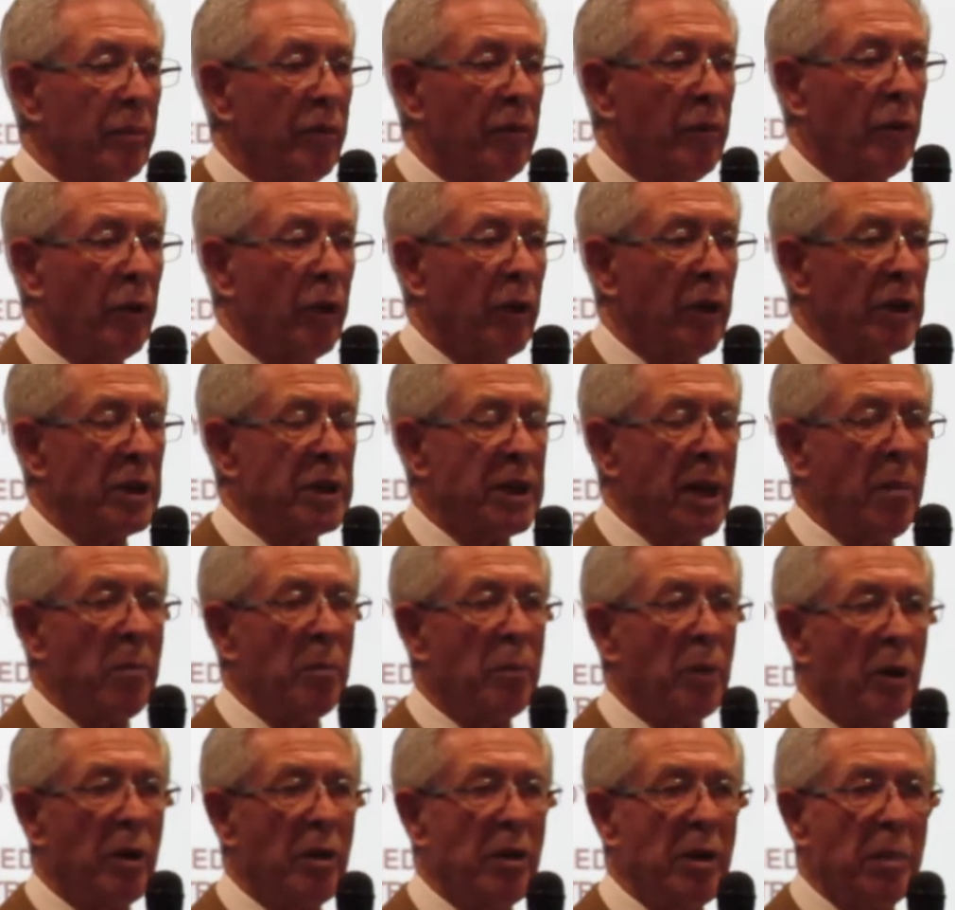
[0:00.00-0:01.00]
for a
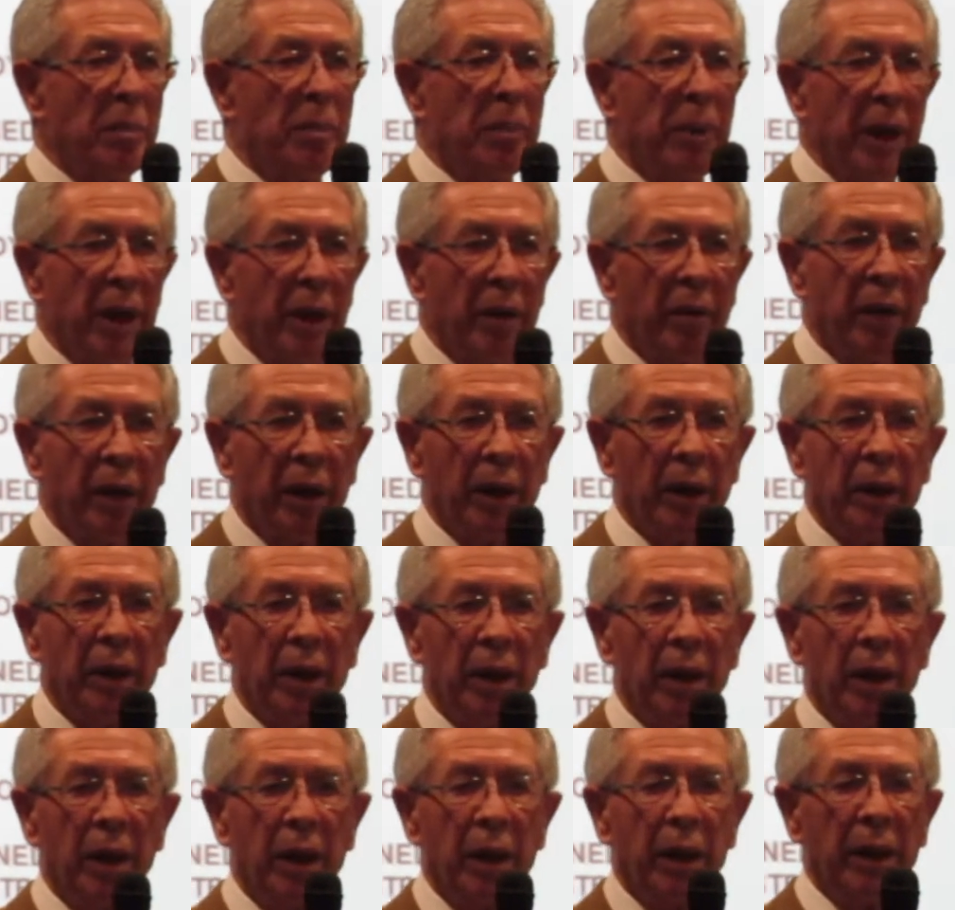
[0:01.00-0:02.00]
temporary period
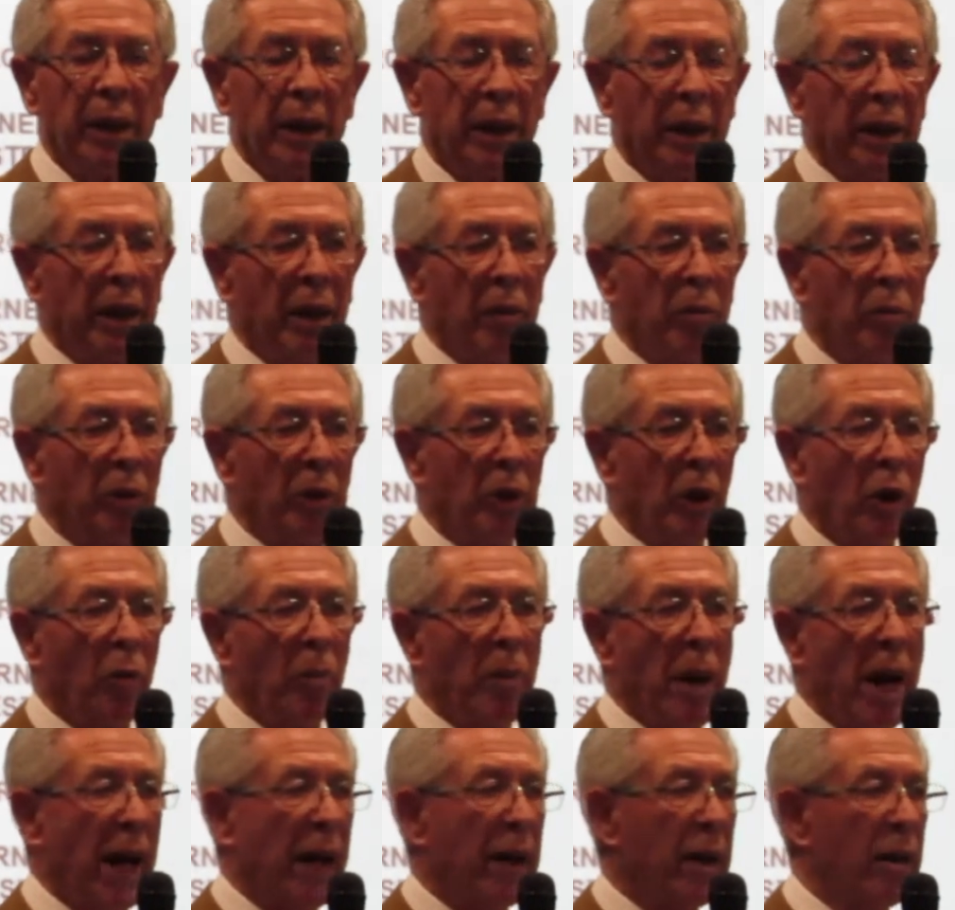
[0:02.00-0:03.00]
that they would go
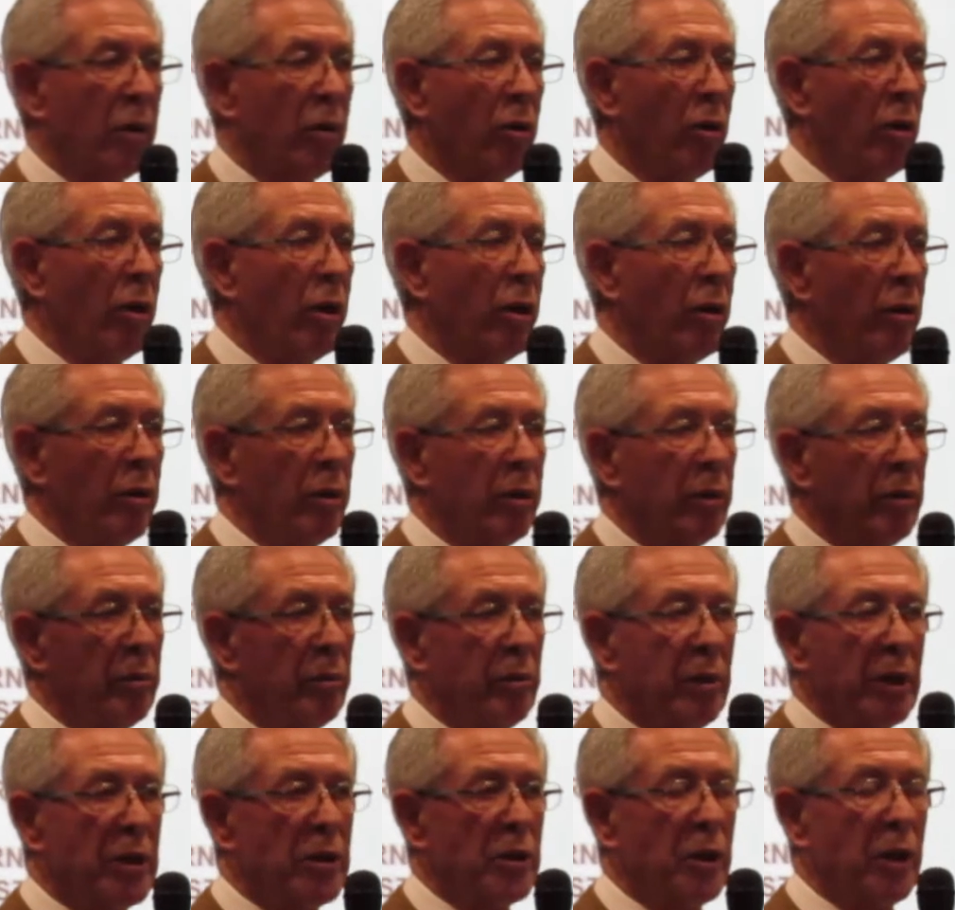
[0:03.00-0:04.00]
back or
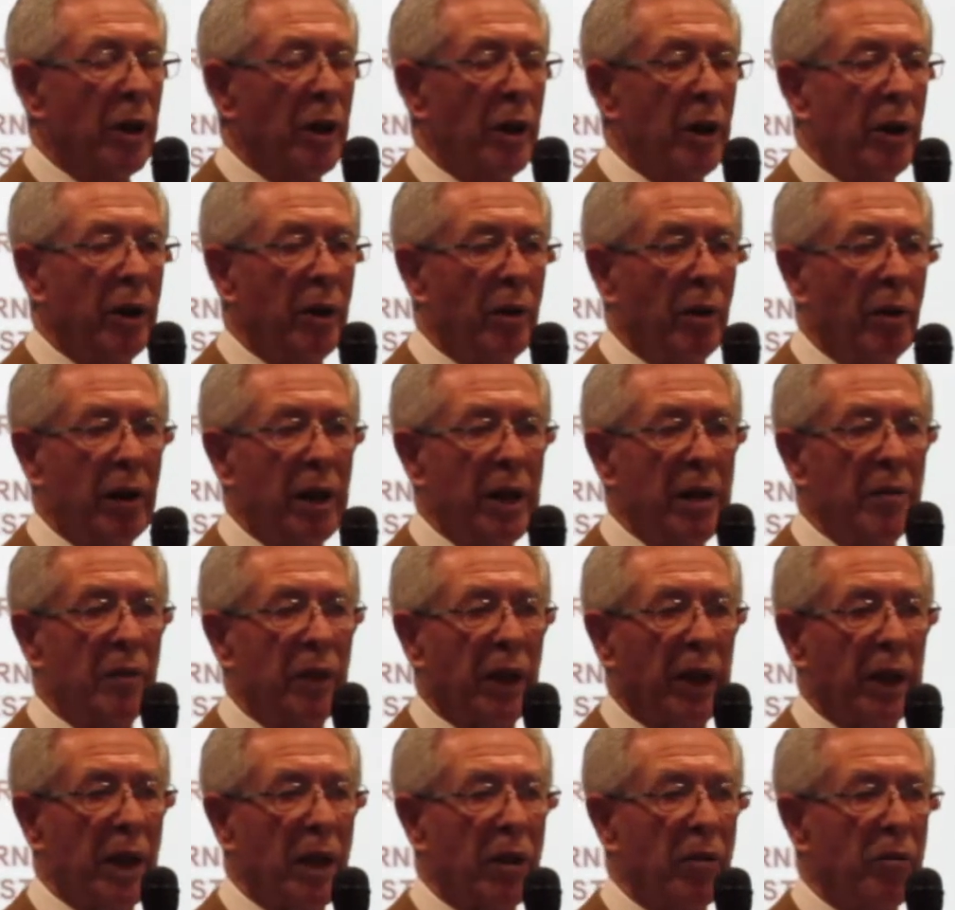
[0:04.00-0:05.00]
return or leave
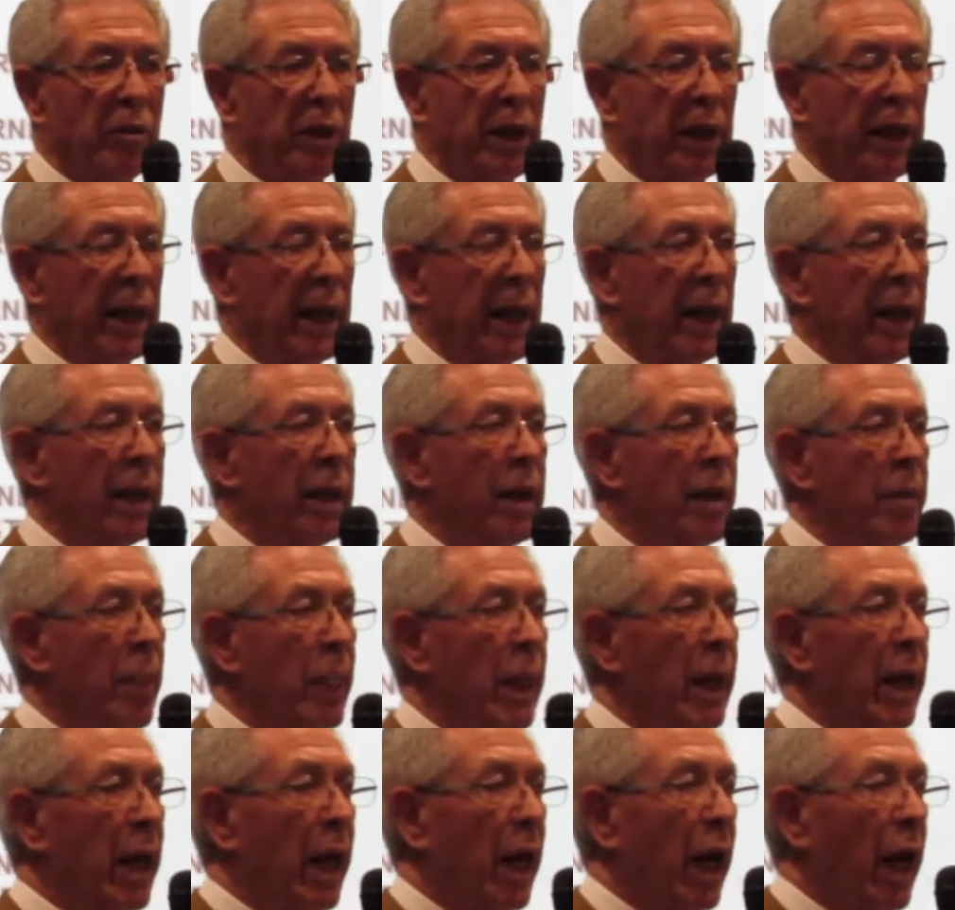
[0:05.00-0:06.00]
the country again
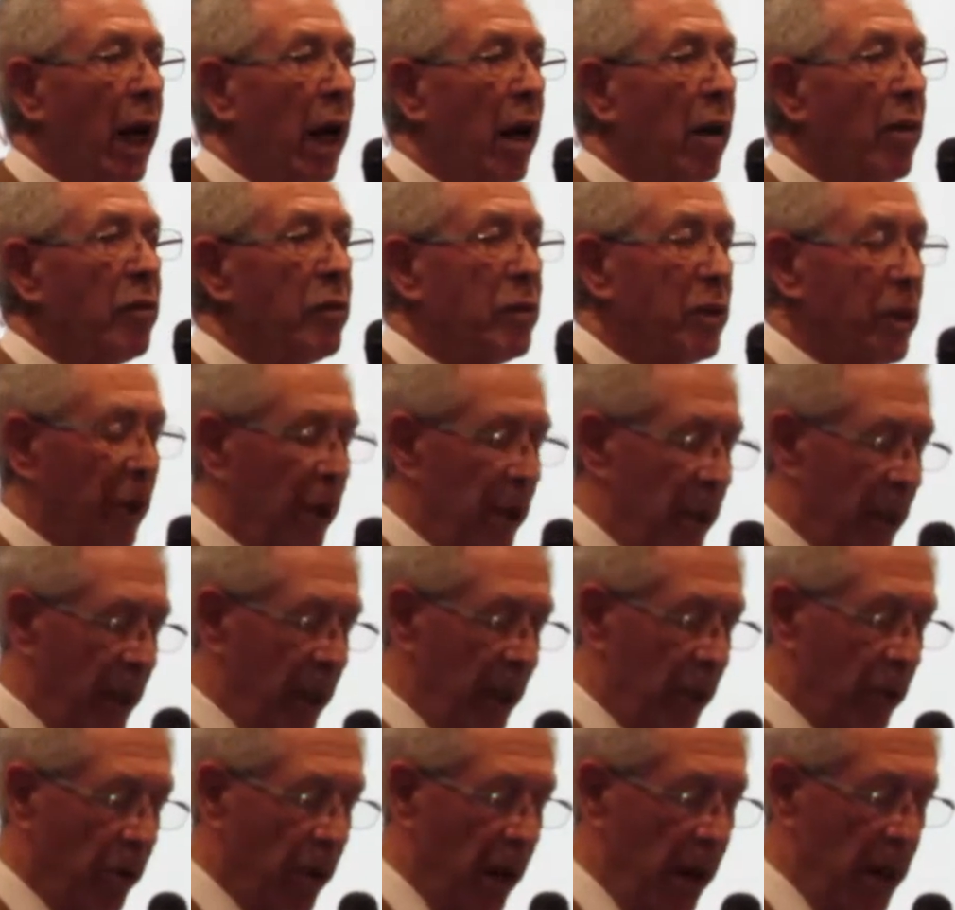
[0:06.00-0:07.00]
after
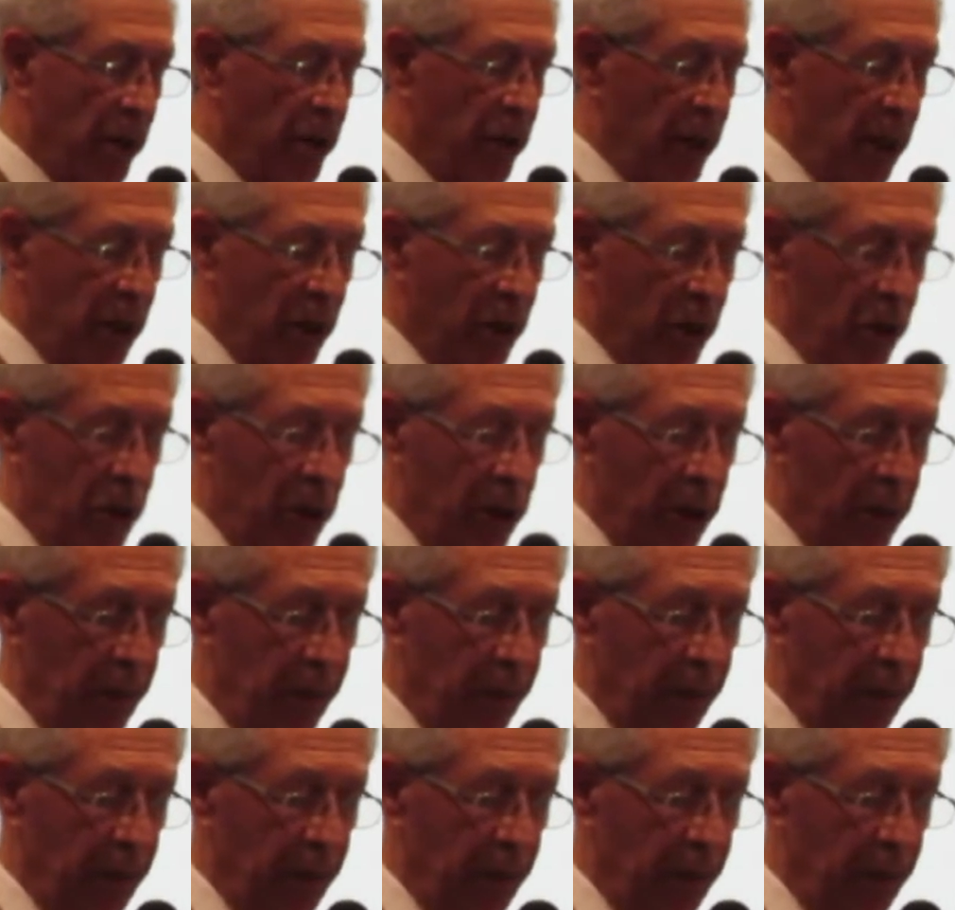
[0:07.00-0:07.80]
the crisis.